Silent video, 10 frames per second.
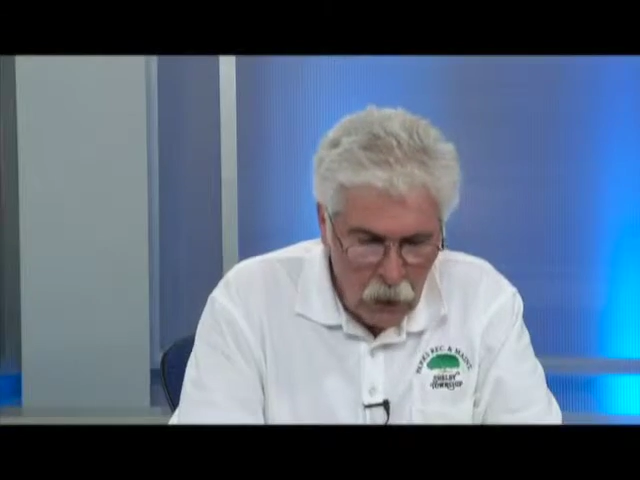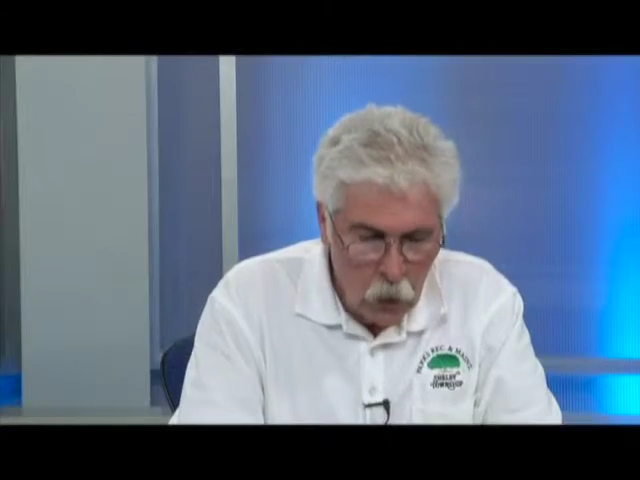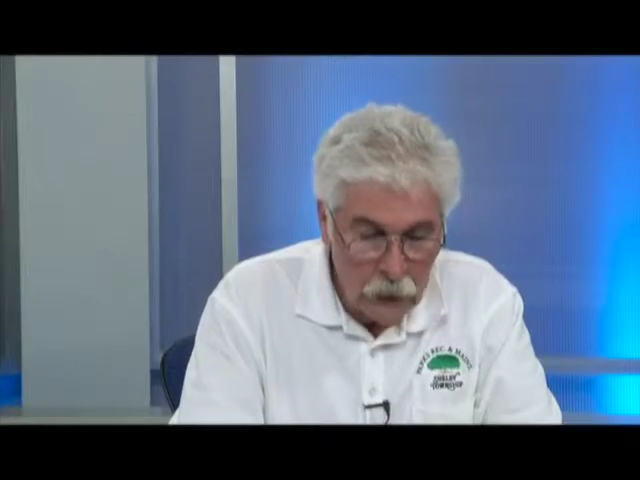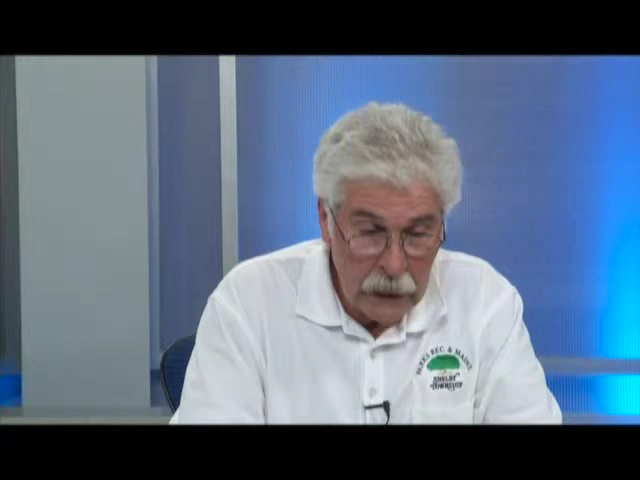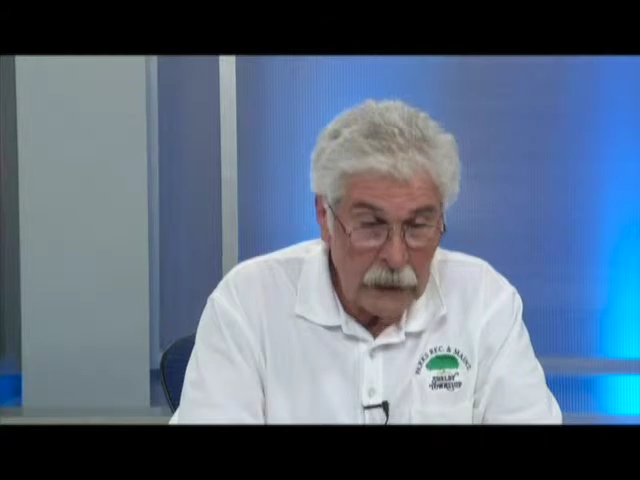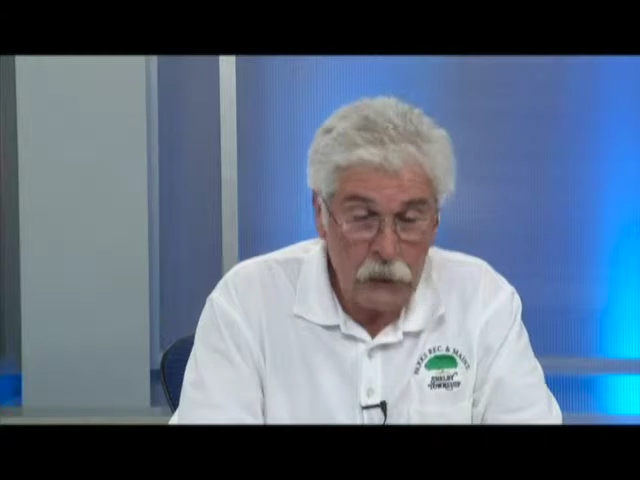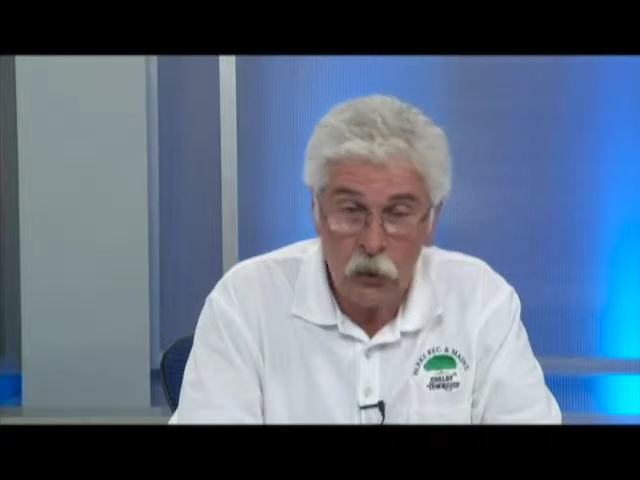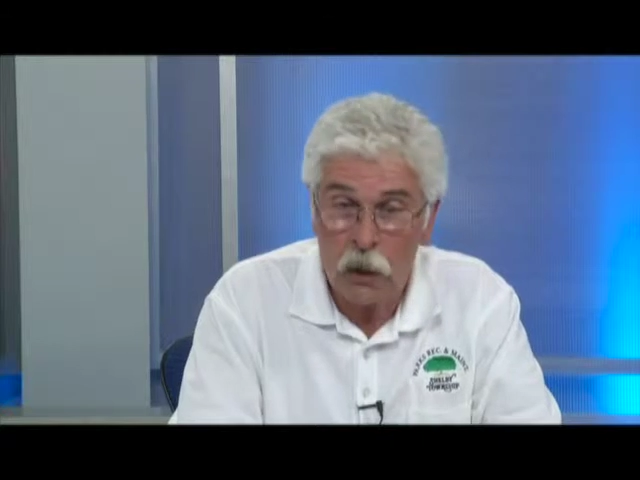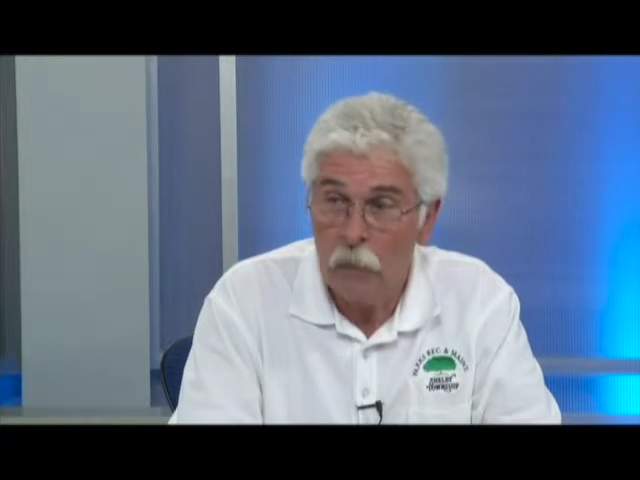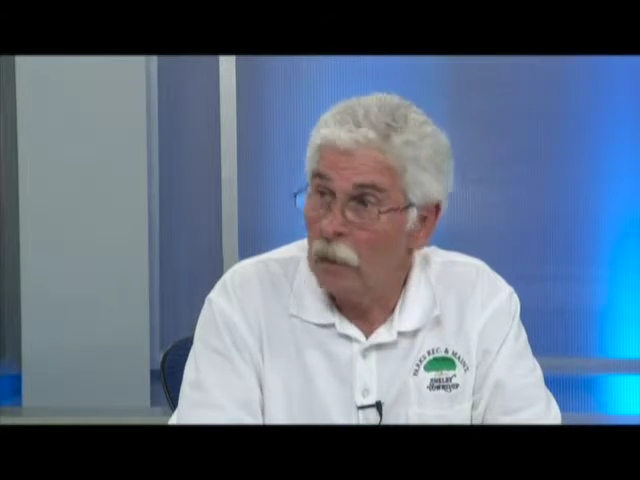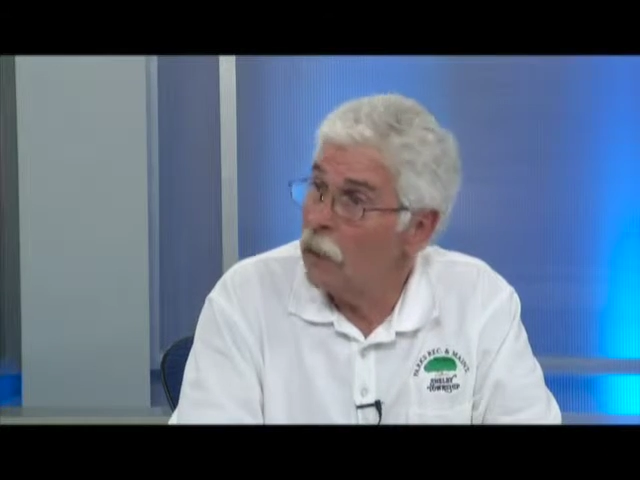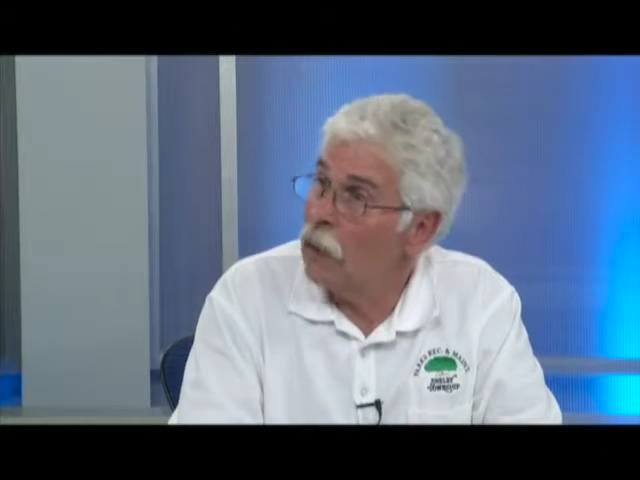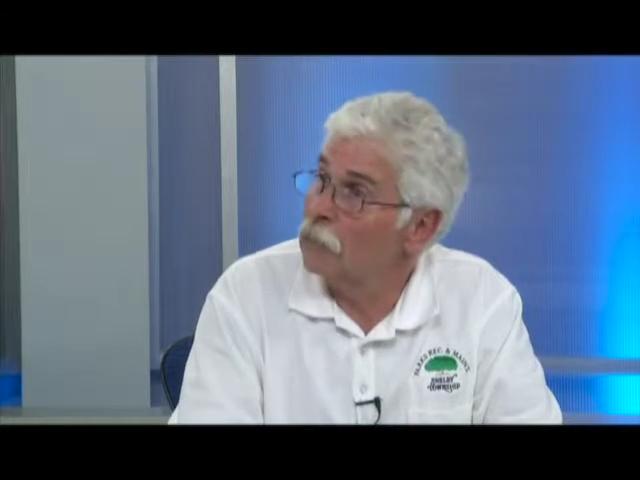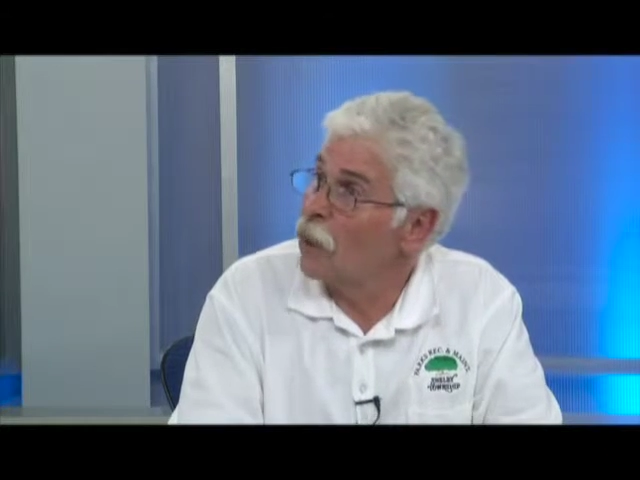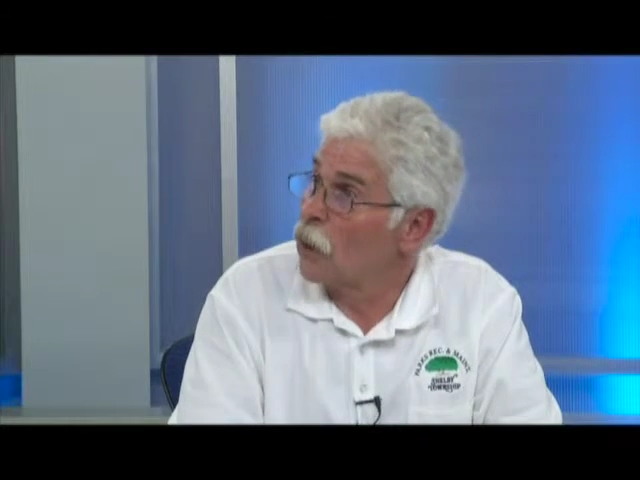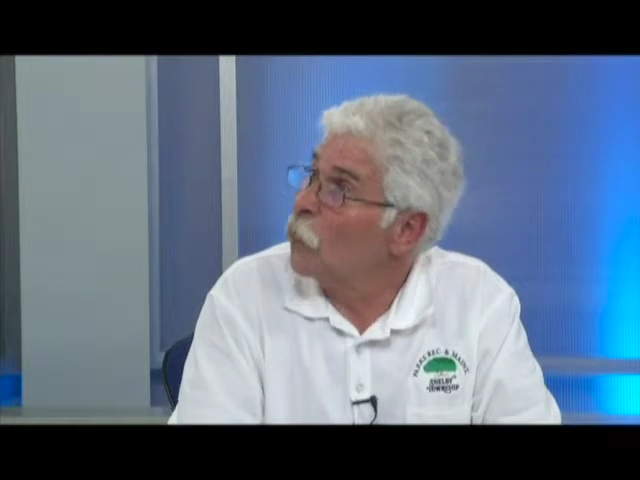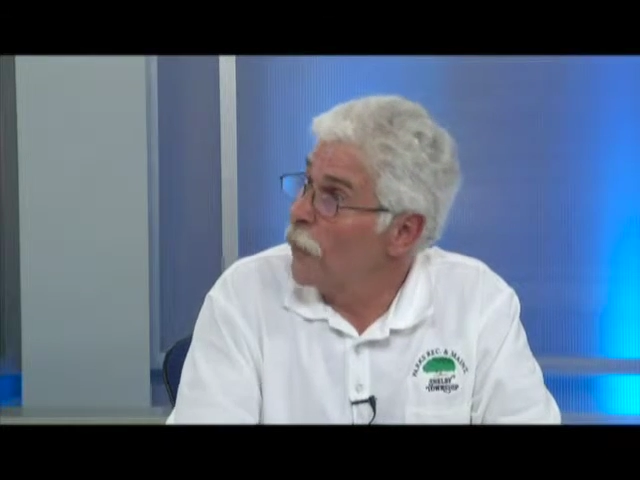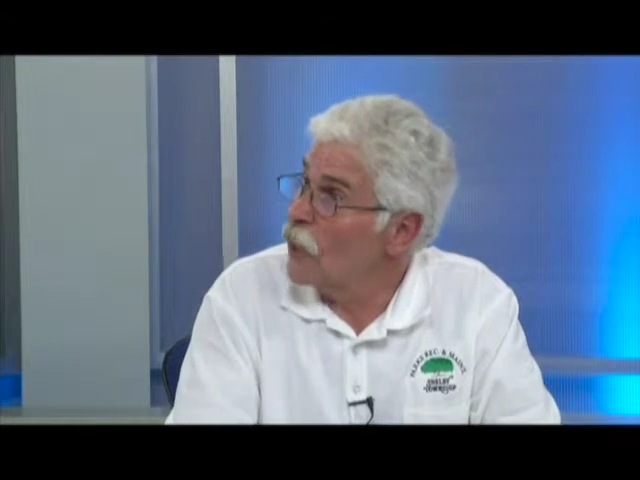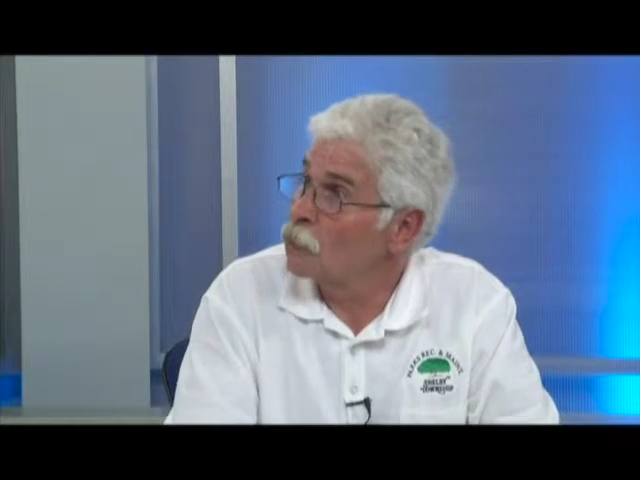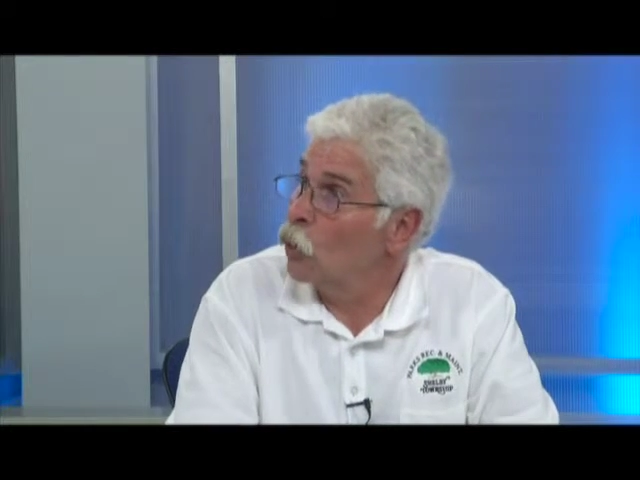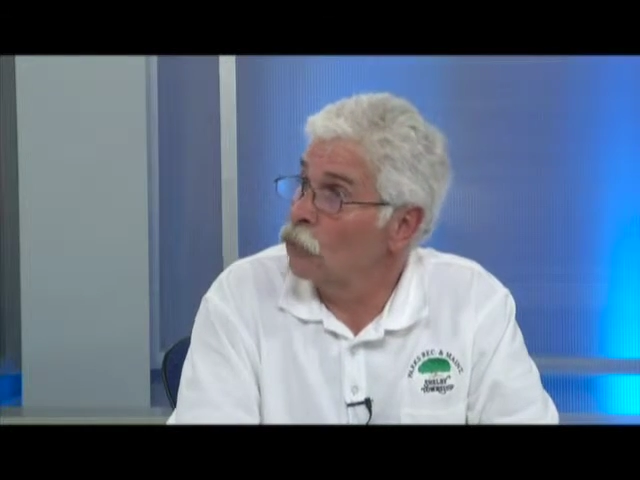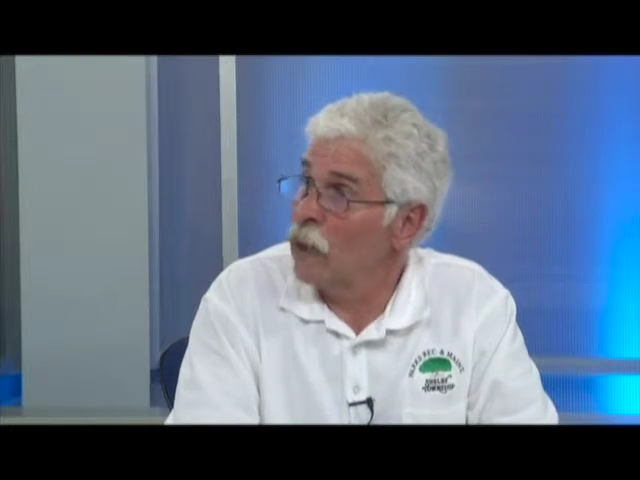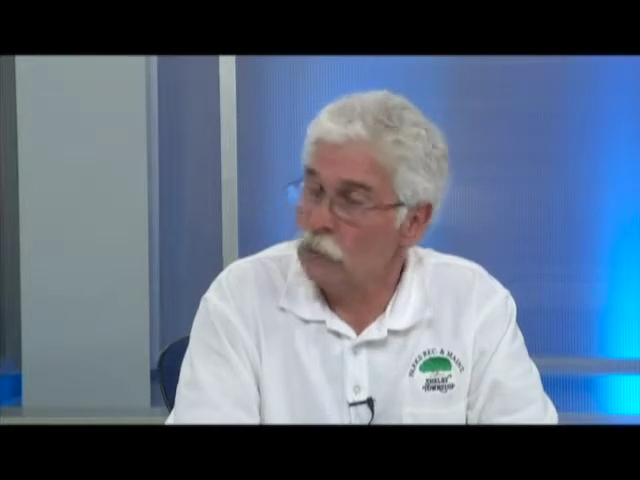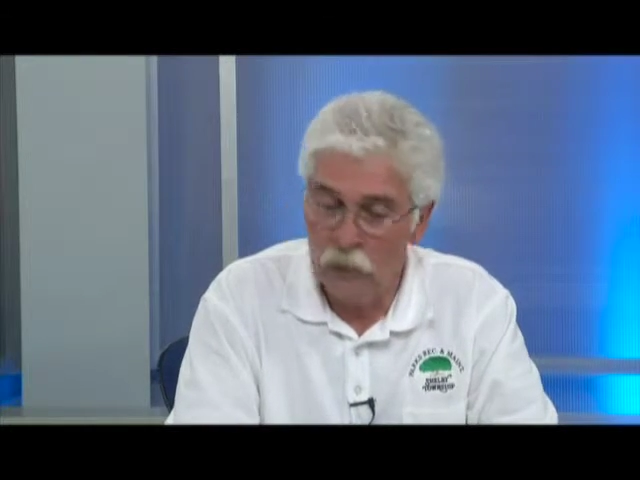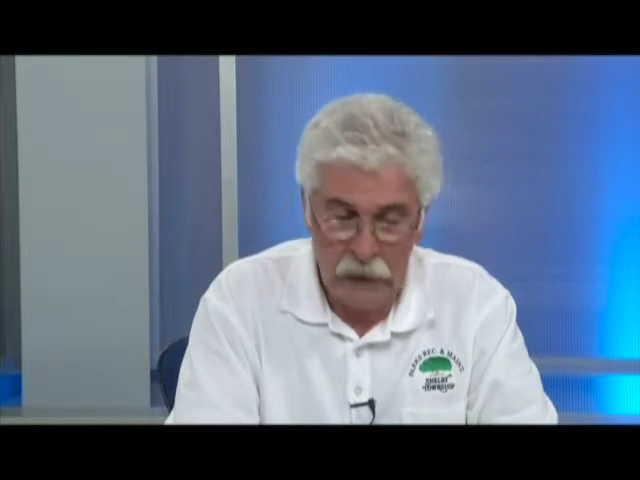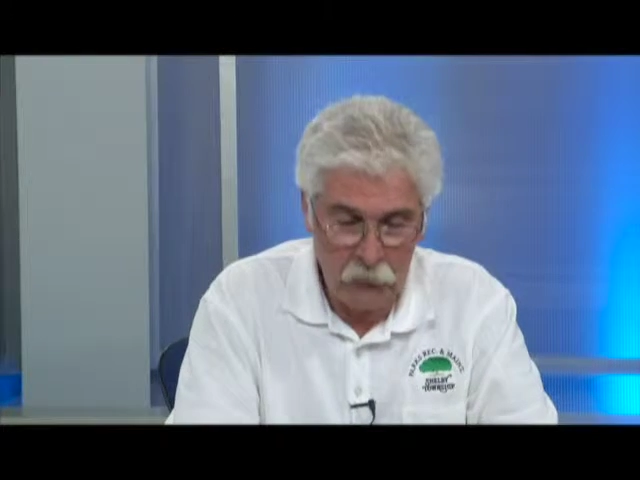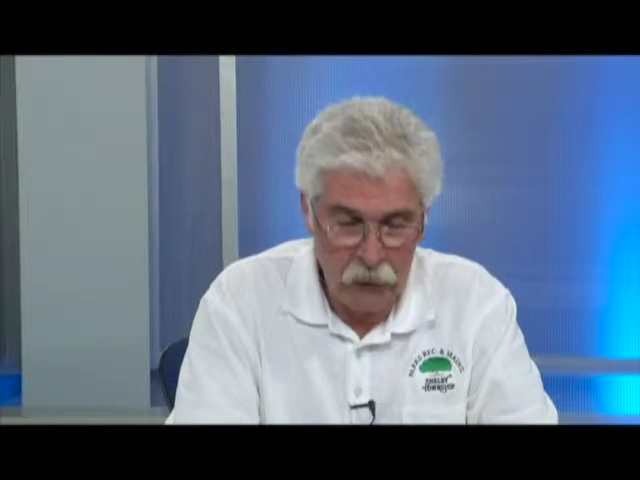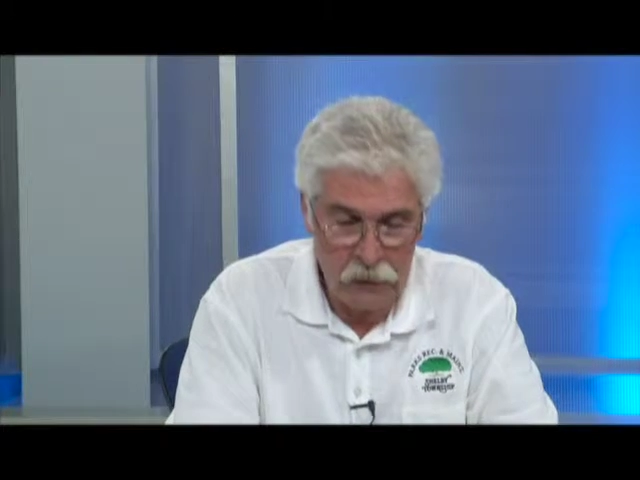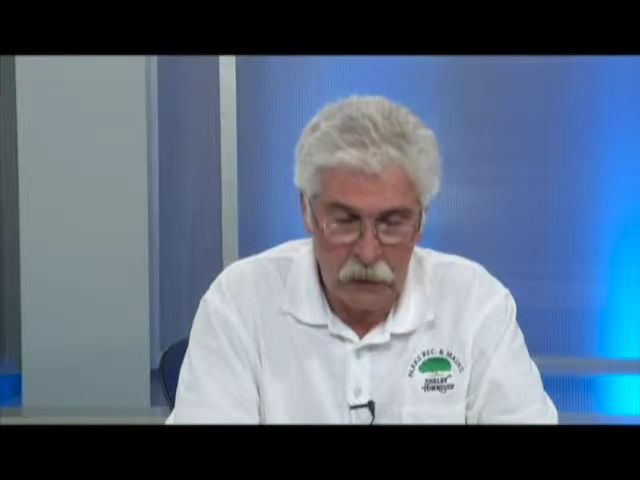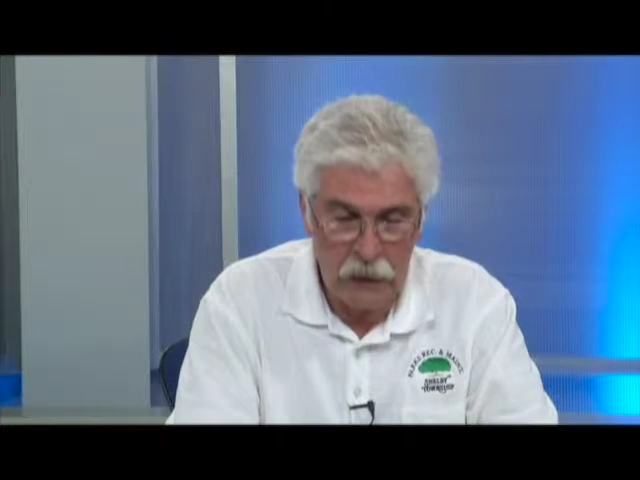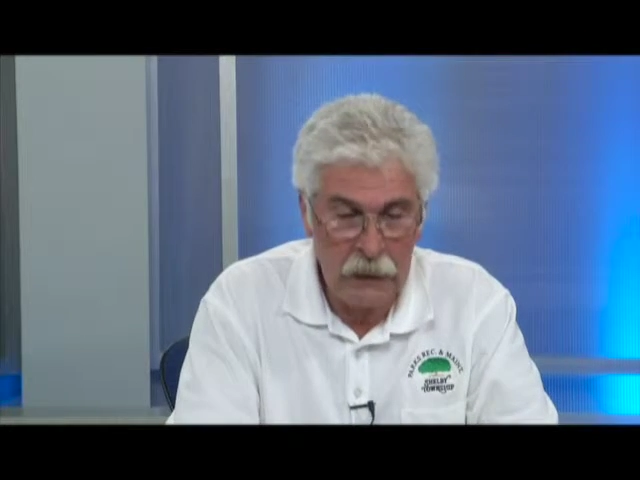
Okay, I'd like to talk about a couple of past programs we've had recently,